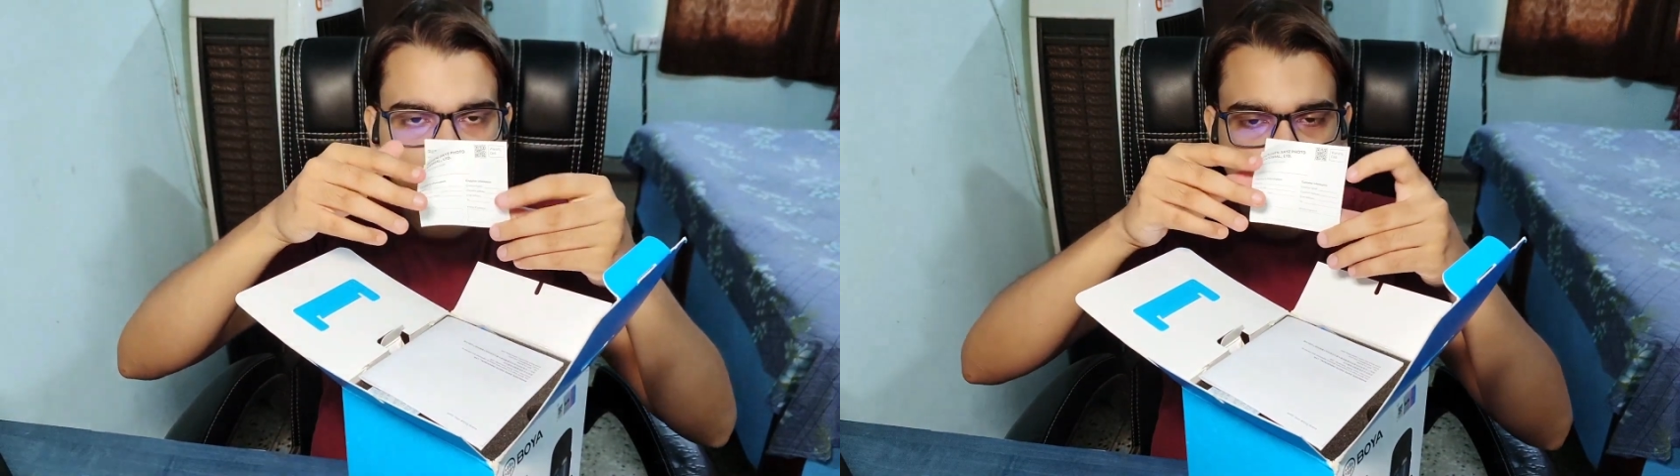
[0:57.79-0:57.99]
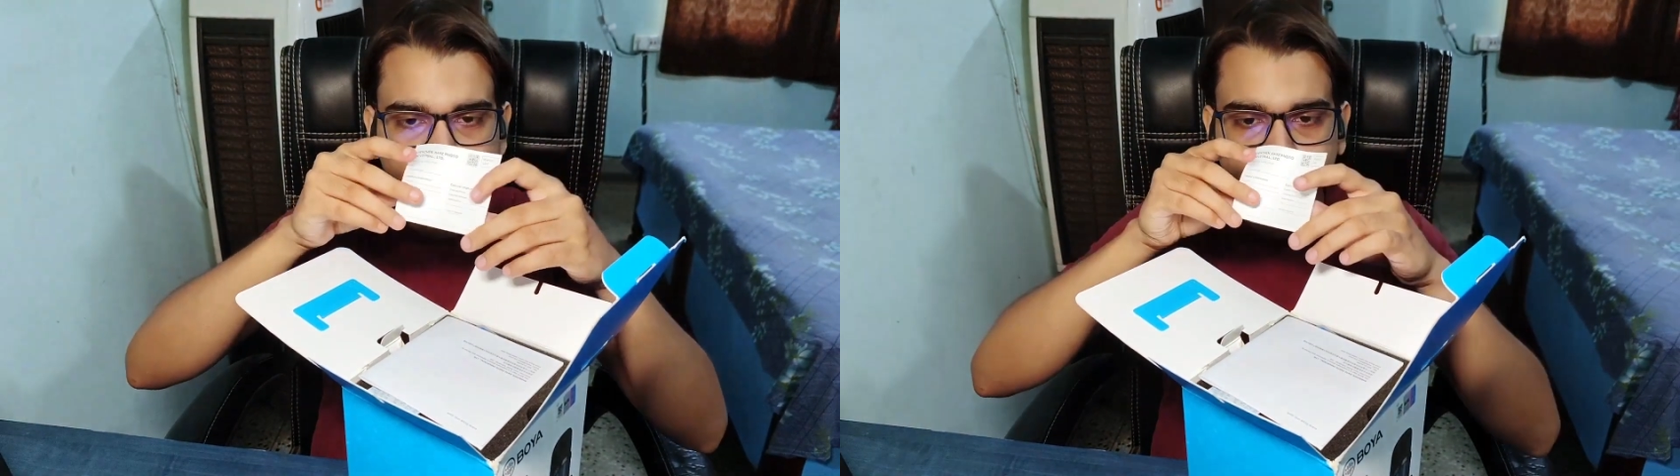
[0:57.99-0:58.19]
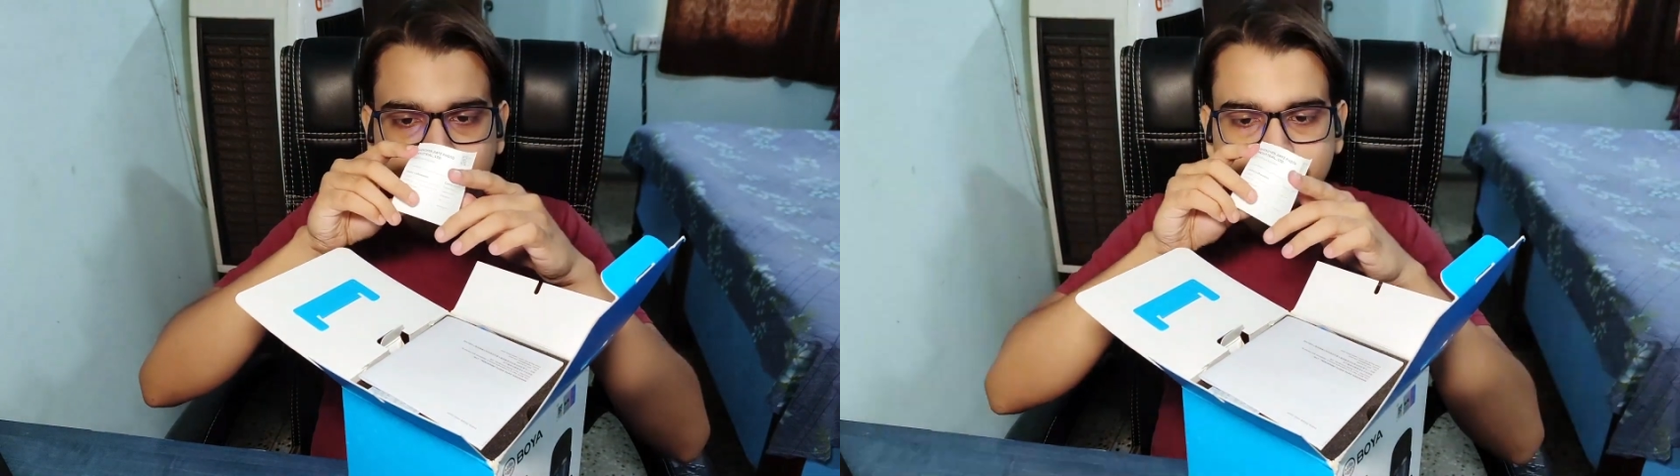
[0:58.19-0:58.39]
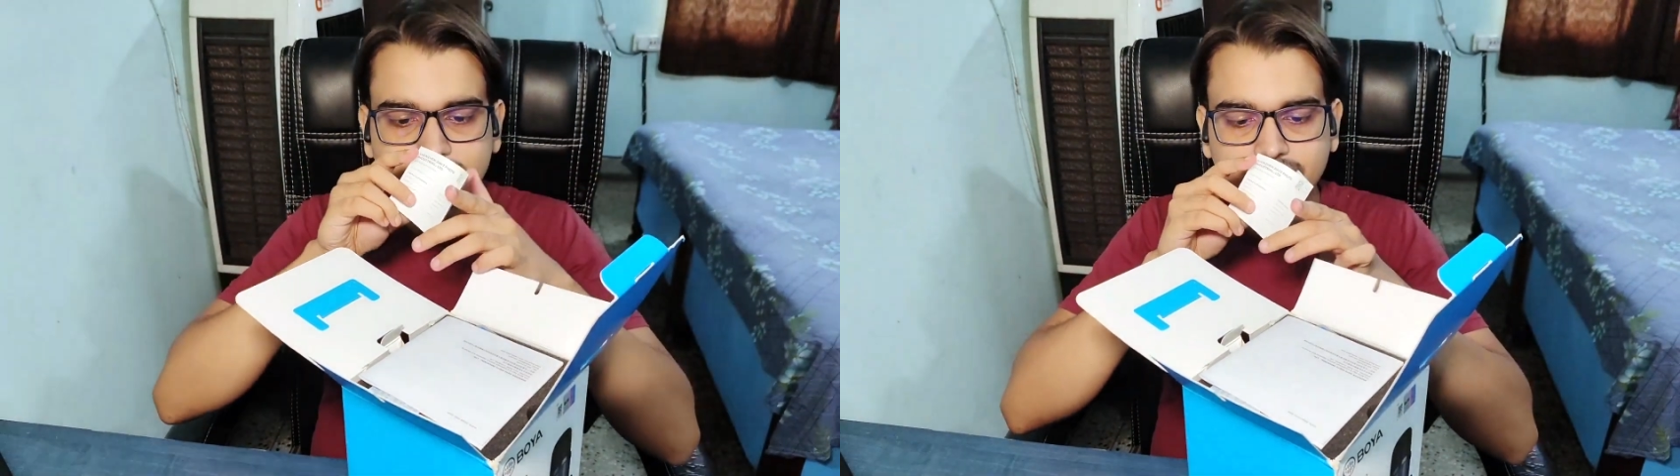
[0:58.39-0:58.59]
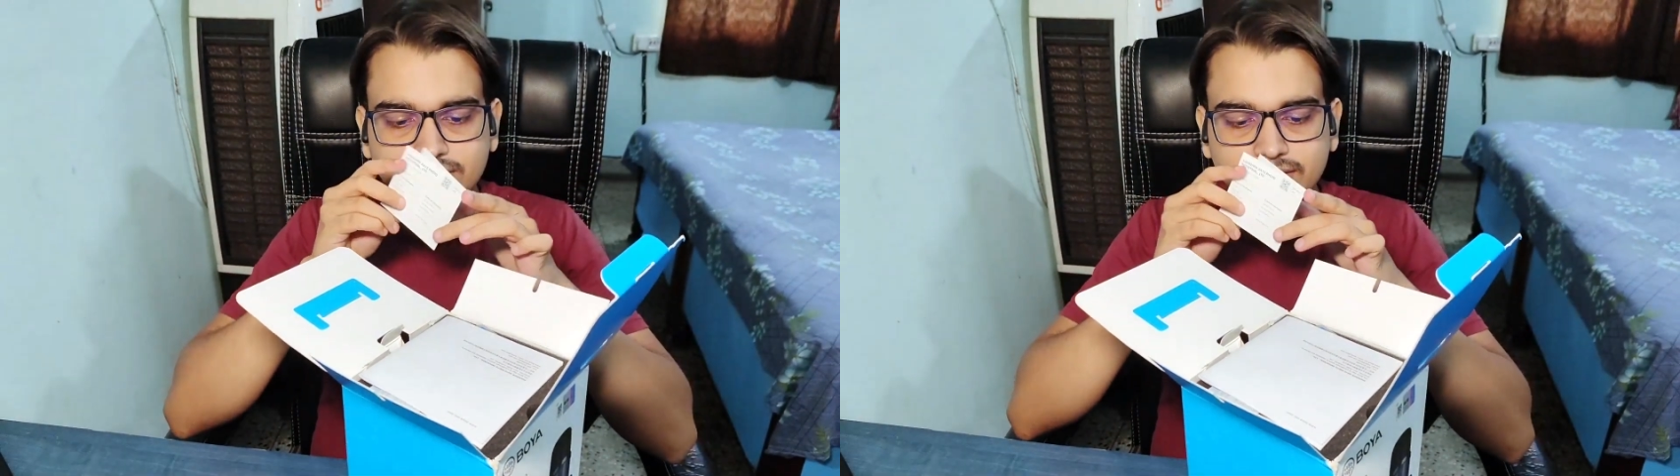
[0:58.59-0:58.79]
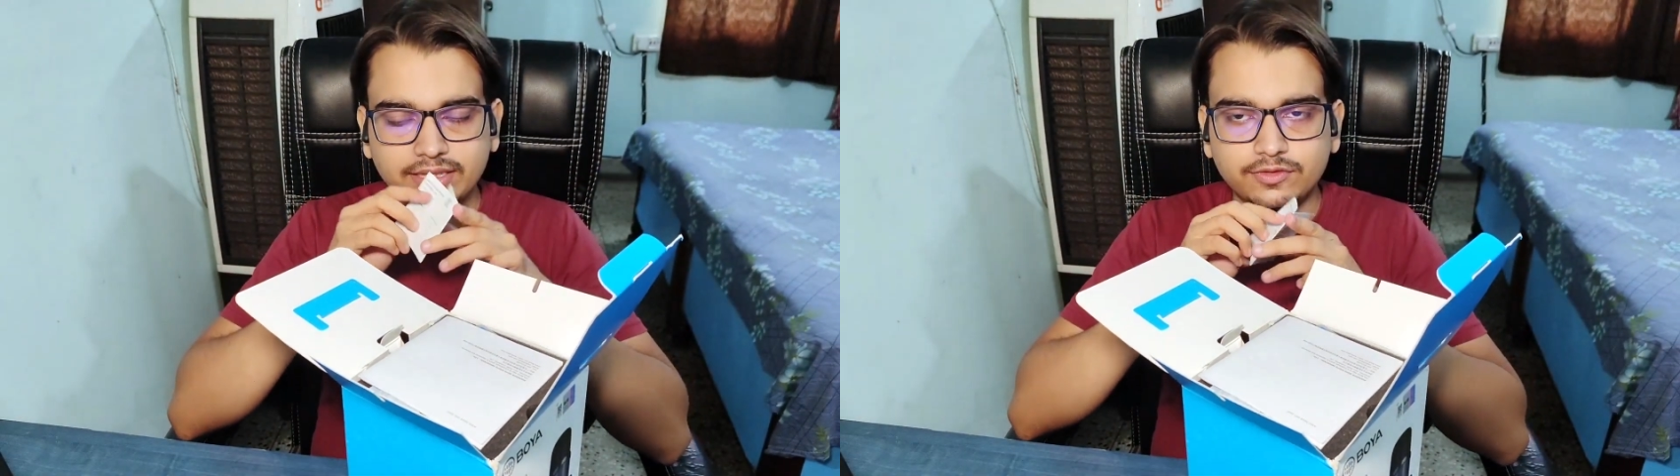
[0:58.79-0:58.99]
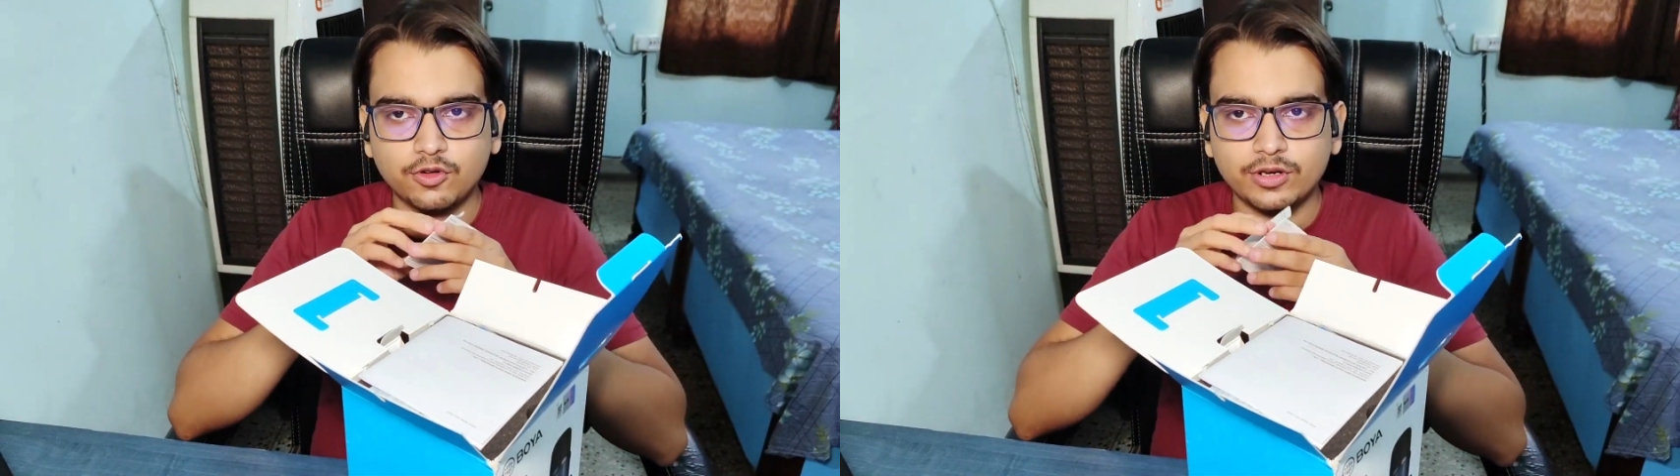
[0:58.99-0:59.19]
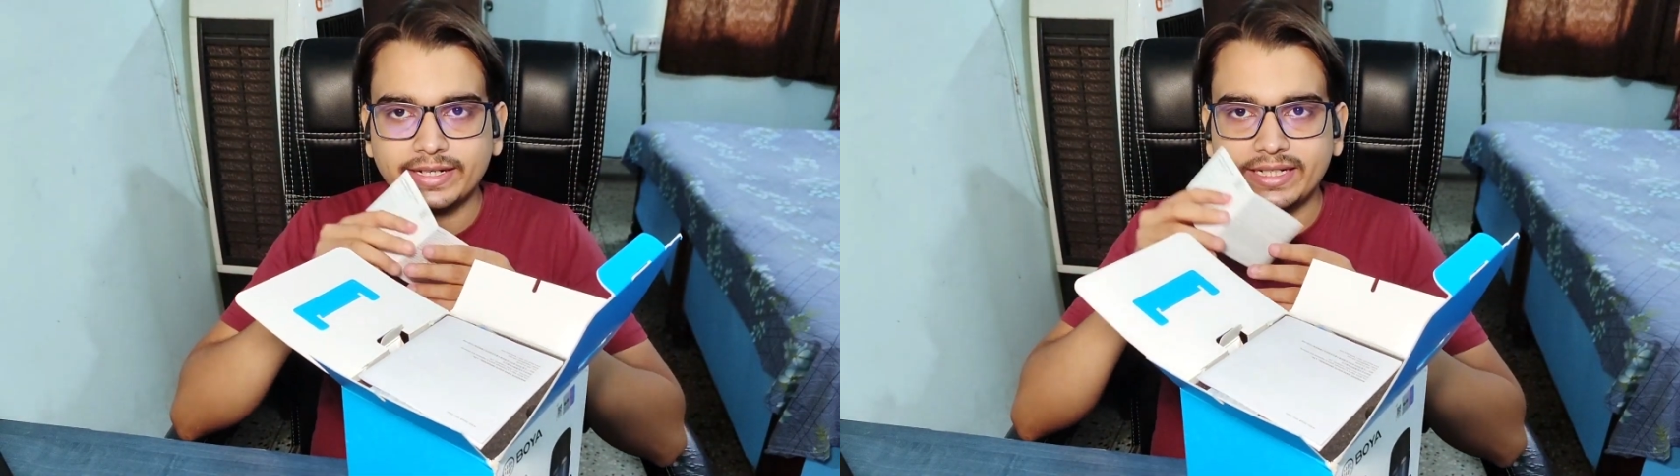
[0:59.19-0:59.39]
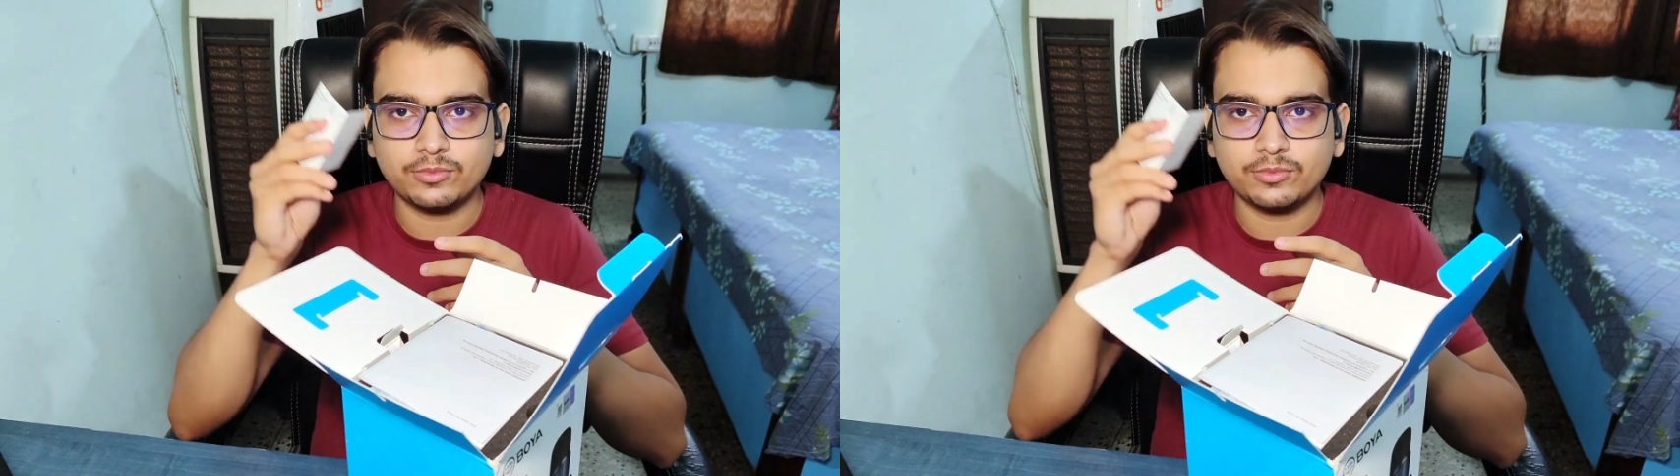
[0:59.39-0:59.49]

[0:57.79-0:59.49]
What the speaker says: So this is the warranty